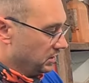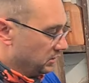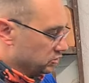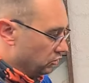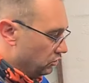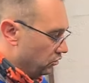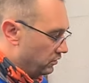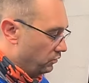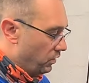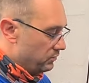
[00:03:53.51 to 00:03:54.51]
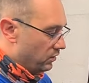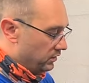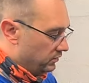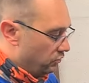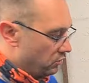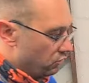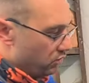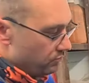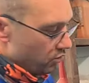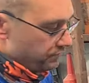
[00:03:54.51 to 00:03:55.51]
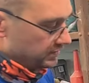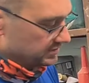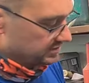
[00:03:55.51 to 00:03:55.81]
So when we were removing the